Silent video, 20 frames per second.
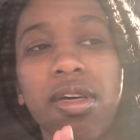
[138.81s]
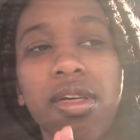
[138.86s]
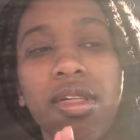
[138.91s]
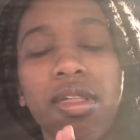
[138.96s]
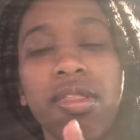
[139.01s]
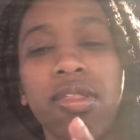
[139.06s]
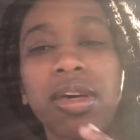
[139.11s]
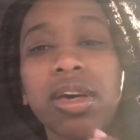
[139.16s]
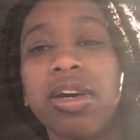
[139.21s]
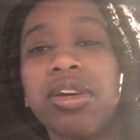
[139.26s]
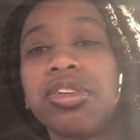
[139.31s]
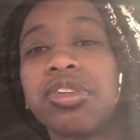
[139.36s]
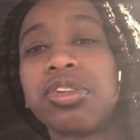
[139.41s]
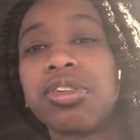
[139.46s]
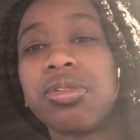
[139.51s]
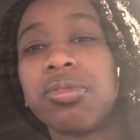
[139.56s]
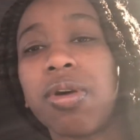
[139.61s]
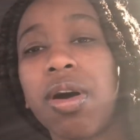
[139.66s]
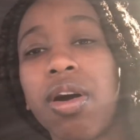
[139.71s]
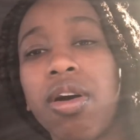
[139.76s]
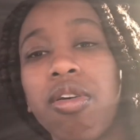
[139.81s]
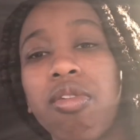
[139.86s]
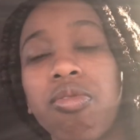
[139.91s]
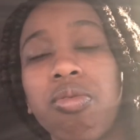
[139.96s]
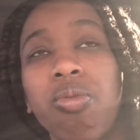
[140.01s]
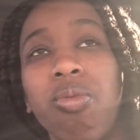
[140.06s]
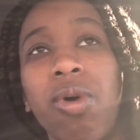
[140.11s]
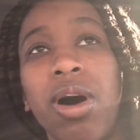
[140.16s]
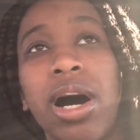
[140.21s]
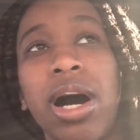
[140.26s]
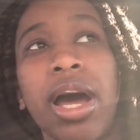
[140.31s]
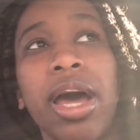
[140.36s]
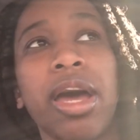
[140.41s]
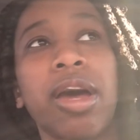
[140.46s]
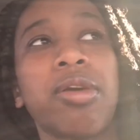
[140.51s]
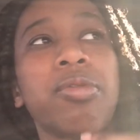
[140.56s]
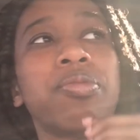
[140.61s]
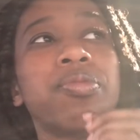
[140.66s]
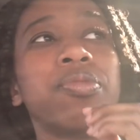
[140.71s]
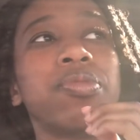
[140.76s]
the issue of why
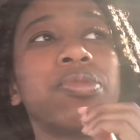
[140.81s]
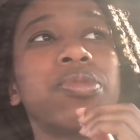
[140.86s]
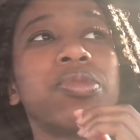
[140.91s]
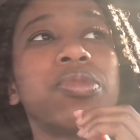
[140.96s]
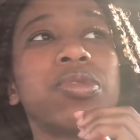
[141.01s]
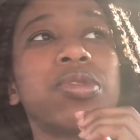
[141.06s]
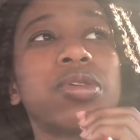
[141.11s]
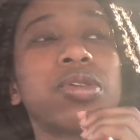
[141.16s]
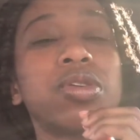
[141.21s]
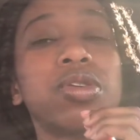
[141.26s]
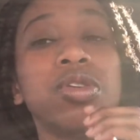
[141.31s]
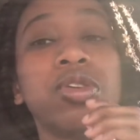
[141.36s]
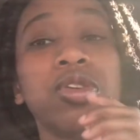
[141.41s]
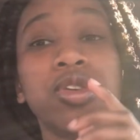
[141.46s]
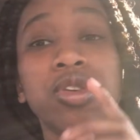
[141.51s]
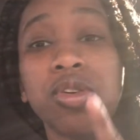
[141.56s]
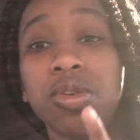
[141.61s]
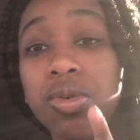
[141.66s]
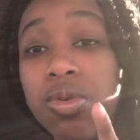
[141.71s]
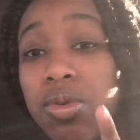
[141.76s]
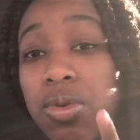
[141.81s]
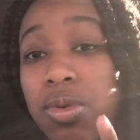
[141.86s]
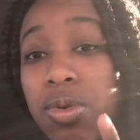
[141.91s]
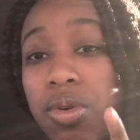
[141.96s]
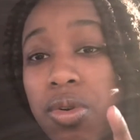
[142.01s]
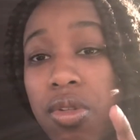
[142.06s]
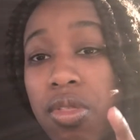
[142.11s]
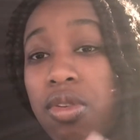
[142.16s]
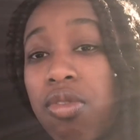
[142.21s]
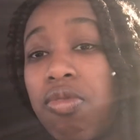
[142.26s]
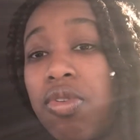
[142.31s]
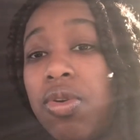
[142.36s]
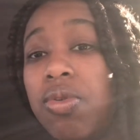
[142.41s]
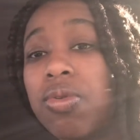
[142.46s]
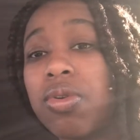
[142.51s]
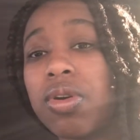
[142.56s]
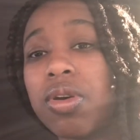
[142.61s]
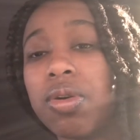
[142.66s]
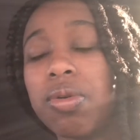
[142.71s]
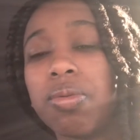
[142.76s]
you, the
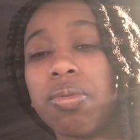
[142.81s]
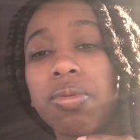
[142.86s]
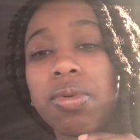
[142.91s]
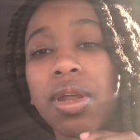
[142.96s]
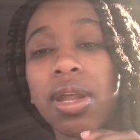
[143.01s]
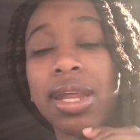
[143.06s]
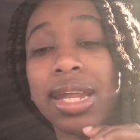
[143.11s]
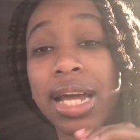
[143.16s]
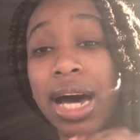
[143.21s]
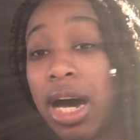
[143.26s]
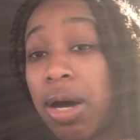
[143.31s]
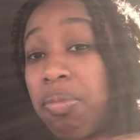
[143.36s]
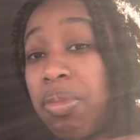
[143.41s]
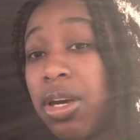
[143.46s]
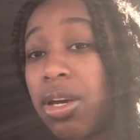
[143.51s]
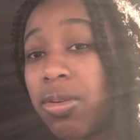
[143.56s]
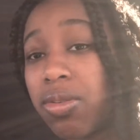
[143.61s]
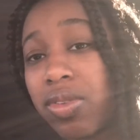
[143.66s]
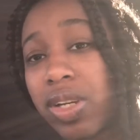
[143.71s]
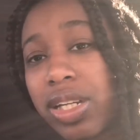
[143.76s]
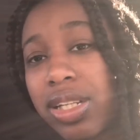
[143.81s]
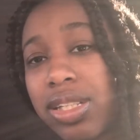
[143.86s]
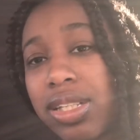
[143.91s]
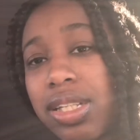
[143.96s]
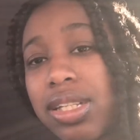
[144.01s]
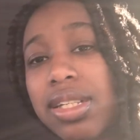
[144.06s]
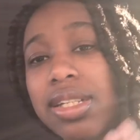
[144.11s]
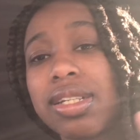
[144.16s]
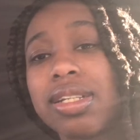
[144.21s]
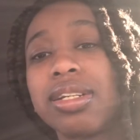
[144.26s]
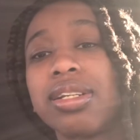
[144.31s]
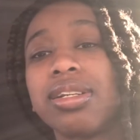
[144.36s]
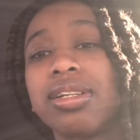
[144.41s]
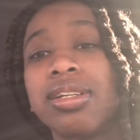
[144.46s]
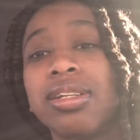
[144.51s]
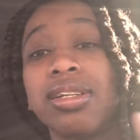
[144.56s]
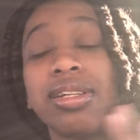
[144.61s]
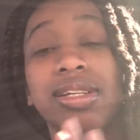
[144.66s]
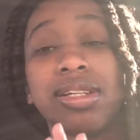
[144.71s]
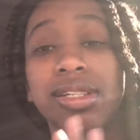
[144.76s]
viewer, not being racist
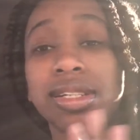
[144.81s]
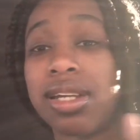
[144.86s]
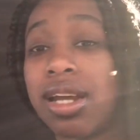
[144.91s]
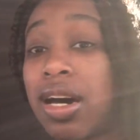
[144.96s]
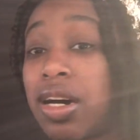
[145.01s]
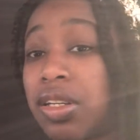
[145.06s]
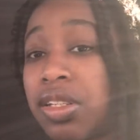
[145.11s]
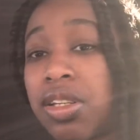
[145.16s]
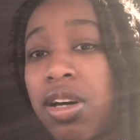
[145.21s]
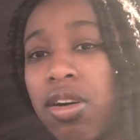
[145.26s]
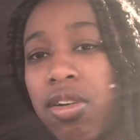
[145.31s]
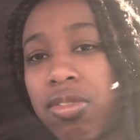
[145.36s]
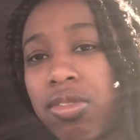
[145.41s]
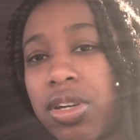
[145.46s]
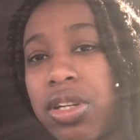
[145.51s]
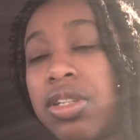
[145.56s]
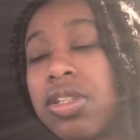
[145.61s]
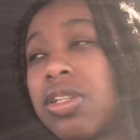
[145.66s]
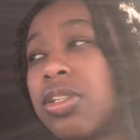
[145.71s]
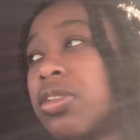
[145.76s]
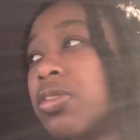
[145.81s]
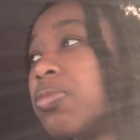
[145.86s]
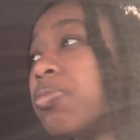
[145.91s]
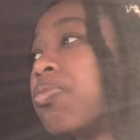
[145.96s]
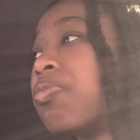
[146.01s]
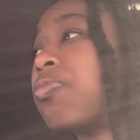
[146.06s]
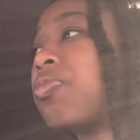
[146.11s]
does not solve racism.